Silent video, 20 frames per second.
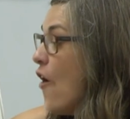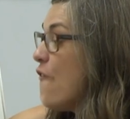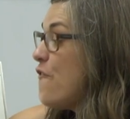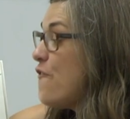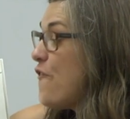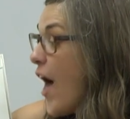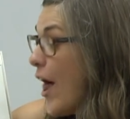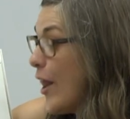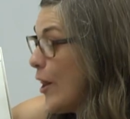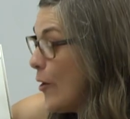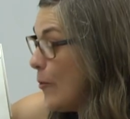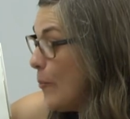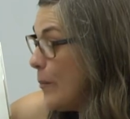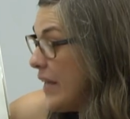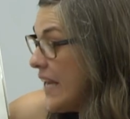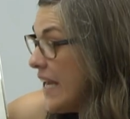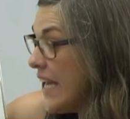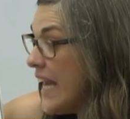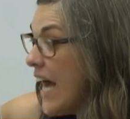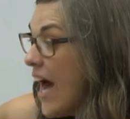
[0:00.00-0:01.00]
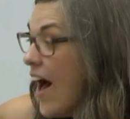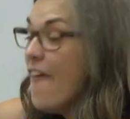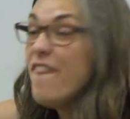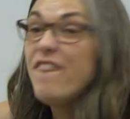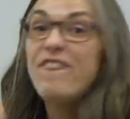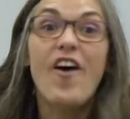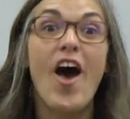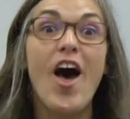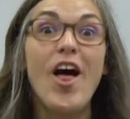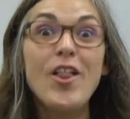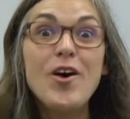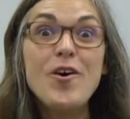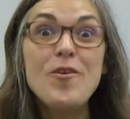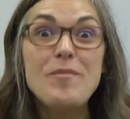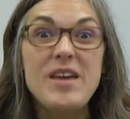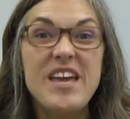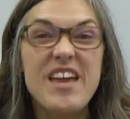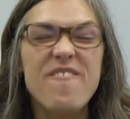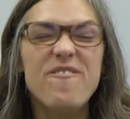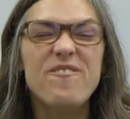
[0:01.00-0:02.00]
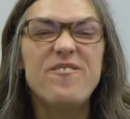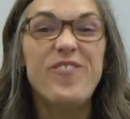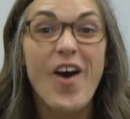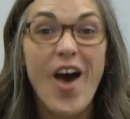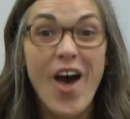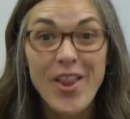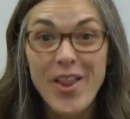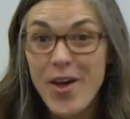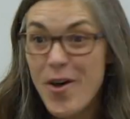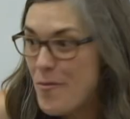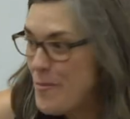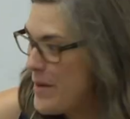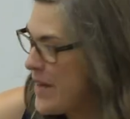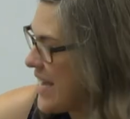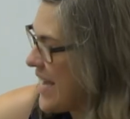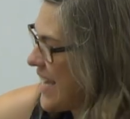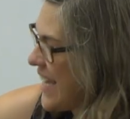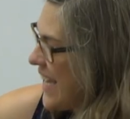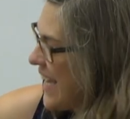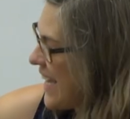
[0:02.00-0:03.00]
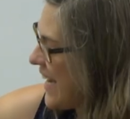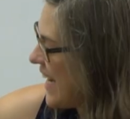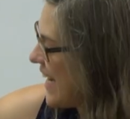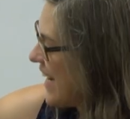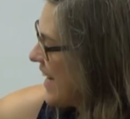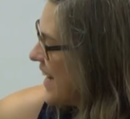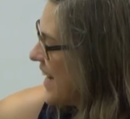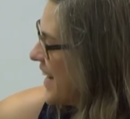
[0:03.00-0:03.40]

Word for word: Follow me, follow me, follow me.